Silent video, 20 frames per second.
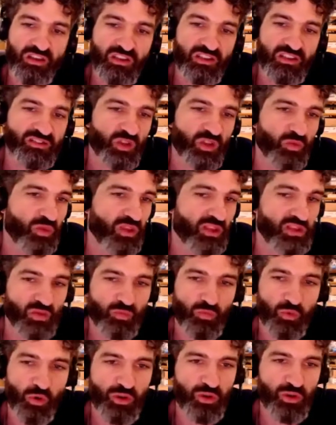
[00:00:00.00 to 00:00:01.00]
artistic peer
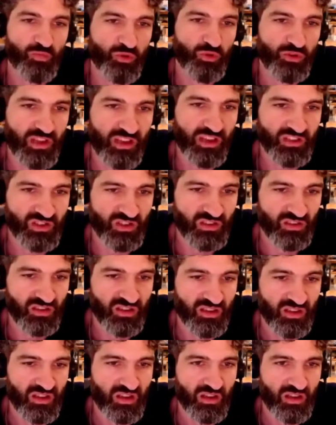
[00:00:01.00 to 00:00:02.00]
support and production,